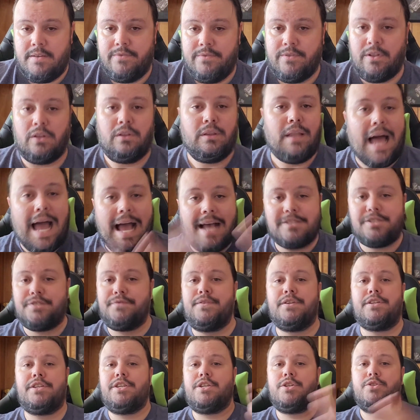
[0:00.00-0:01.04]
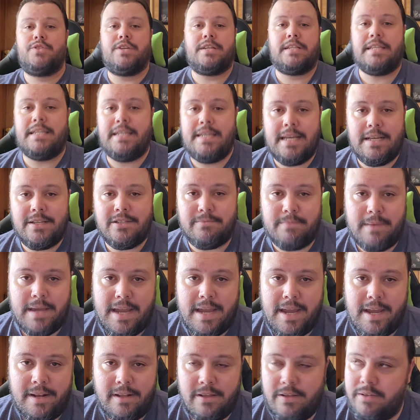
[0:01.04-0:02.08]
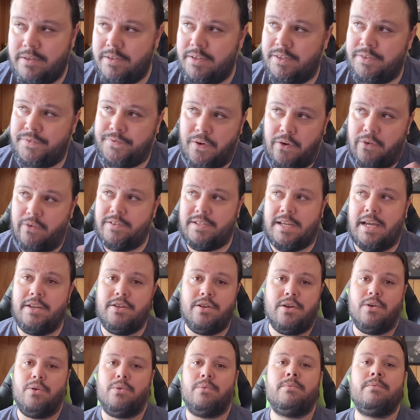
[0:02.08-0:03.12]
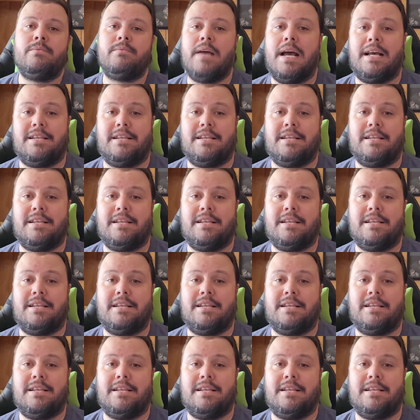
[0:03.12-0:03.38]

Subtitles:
The last video that he has made, as far as I know,